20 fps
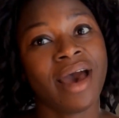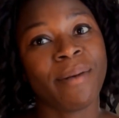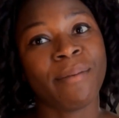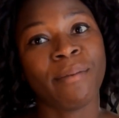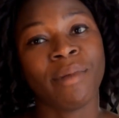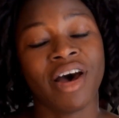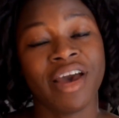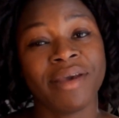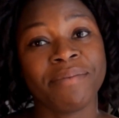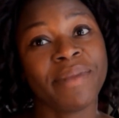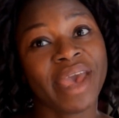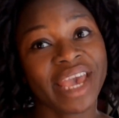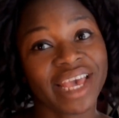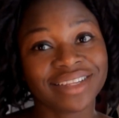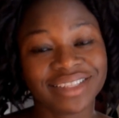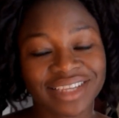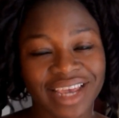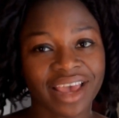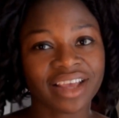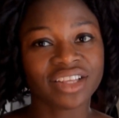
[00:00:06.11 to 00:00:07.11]
my
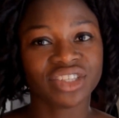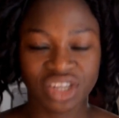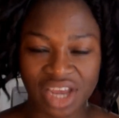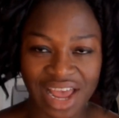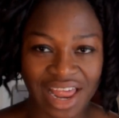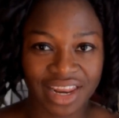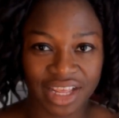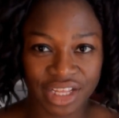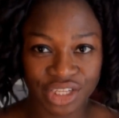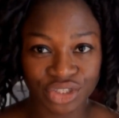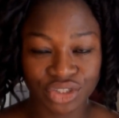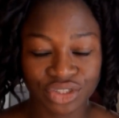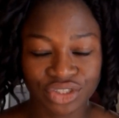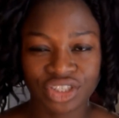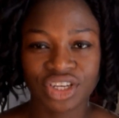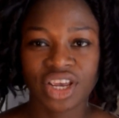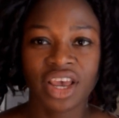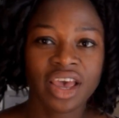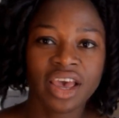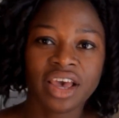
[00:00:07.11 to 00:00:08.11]
Megatek challenge.